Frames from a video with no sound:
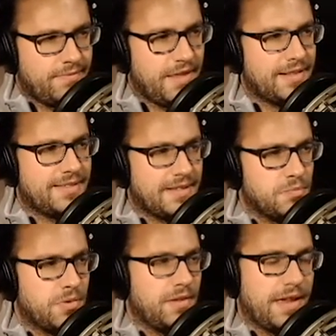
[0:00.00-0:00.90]
That's
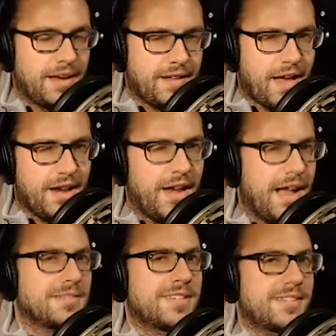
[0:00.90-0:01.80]
more like
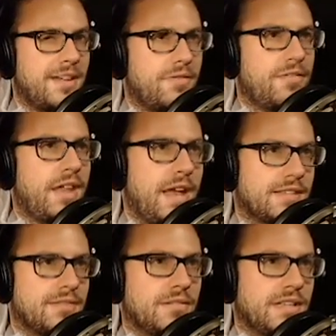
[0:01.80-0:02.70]
unannounced stuff that
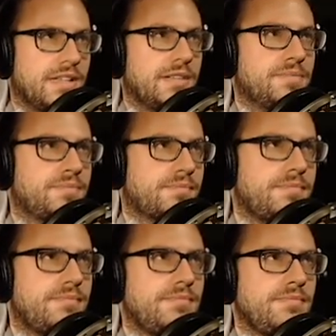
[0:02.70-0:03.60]
hasn't really.
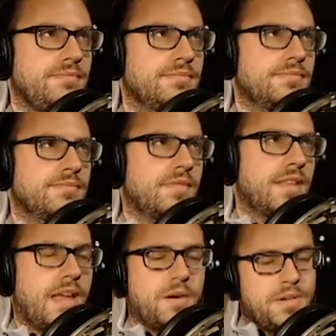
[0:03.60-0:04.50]

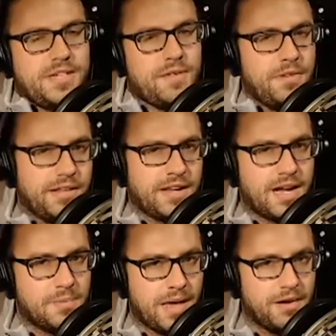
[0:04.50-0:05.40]
I don't know. We just haven't really
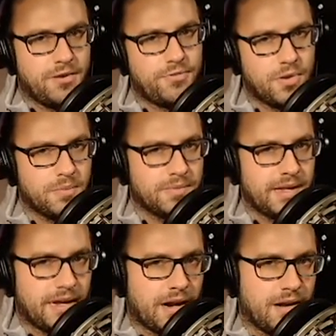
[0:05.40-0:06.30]
talked about it or formed
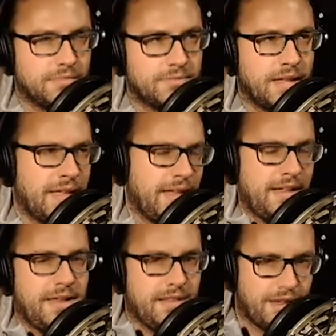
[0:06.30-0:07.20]
like our
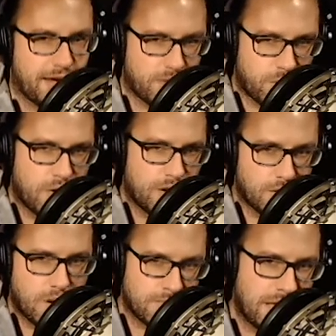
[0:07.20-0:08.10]
quote
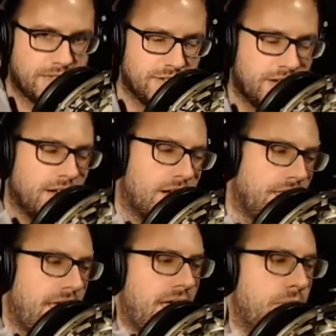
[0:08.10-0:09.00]
unquote messaging on
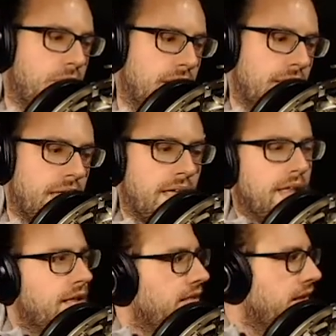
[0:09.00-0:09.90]
that. But
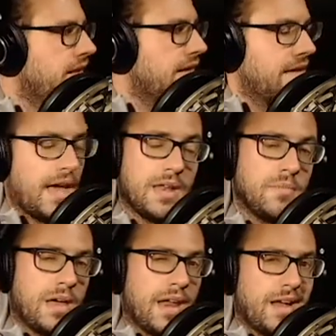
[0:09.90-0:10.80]
the head
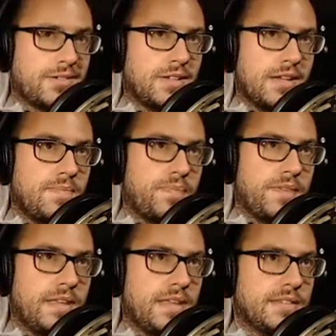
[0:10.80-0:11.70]
mod actually
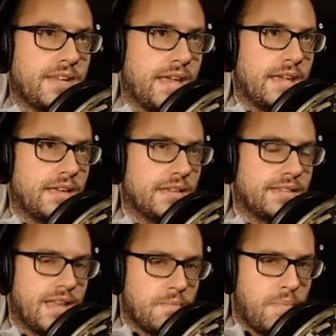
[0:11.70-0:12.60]
is taking a
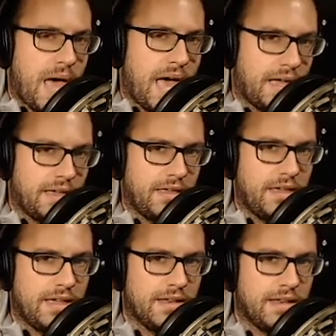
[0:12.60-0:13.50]
step back,
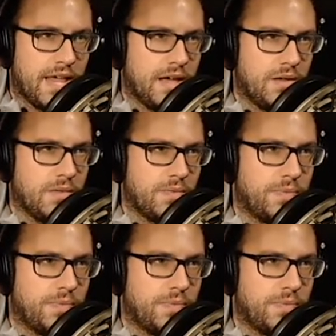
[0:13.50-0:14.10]
and now